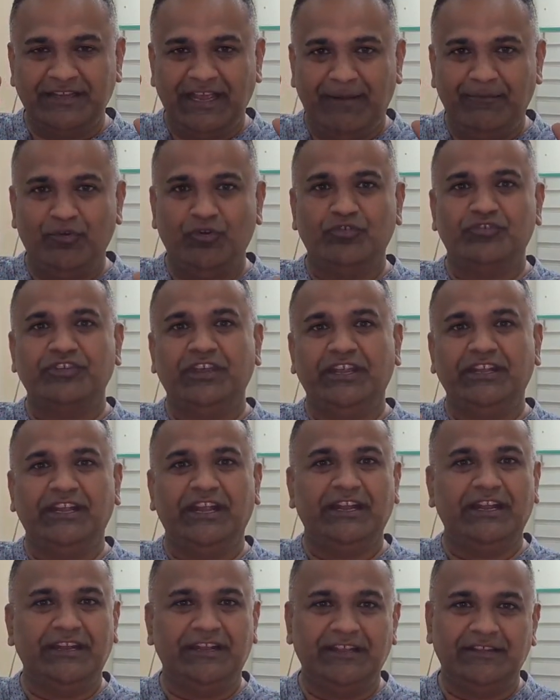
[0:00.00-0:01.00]
I am not saying that
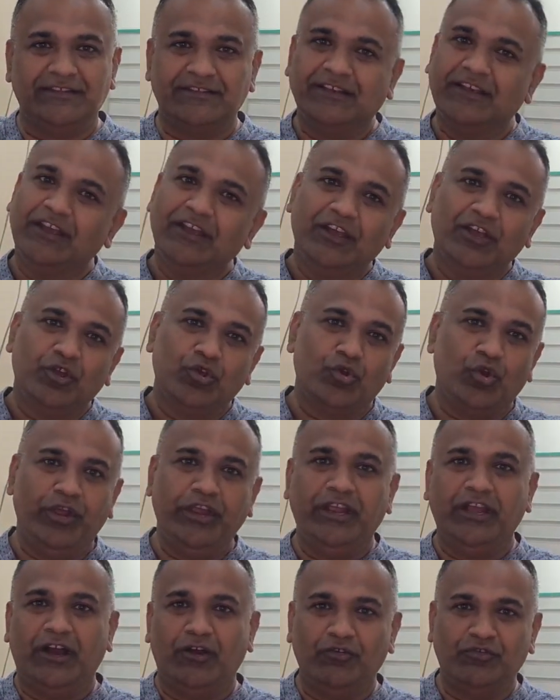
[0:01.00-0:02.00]
it is
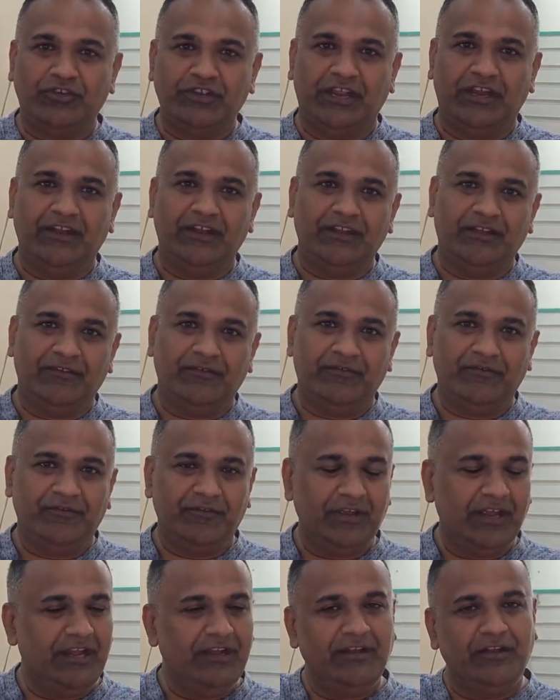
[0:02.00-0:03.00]
going out
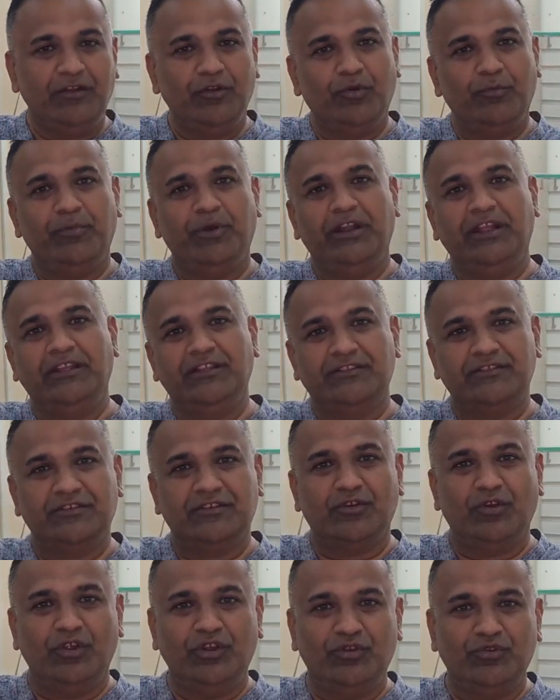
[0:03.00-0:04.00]
and nobody is
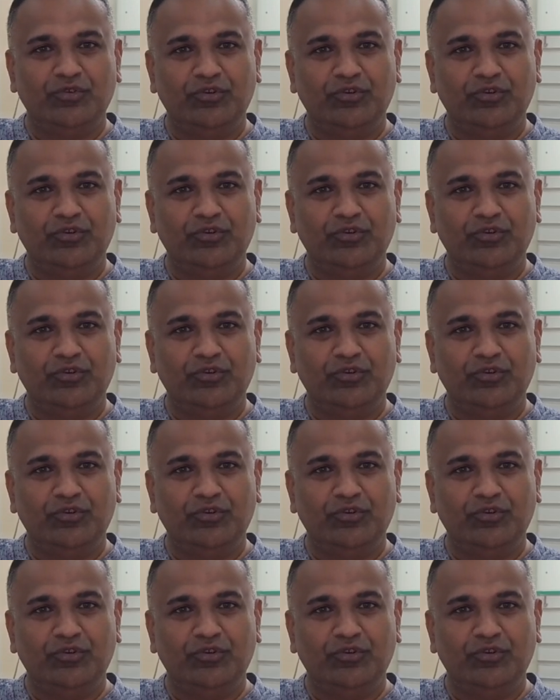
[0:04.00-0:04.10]
going to,